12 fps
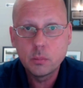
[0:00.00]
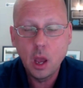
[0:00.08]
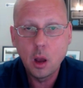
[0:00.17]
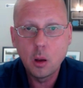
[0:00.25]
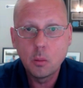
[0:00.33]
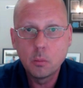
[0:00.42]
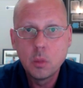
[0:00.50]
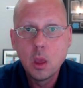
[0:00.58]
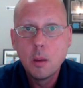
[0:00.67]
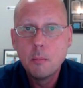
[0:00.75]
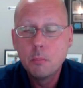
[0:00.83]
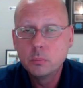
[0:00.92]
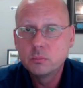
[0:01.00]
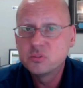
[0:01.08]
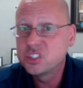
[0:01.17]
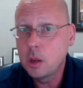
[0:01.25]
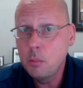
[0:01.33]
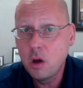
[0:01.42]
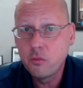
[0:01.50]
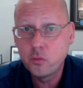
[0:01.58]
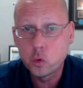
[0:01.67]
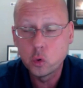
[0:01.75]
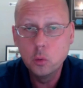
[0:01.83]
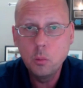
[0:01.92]
some of
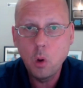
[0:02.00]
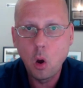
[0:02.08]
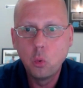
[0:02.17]
whom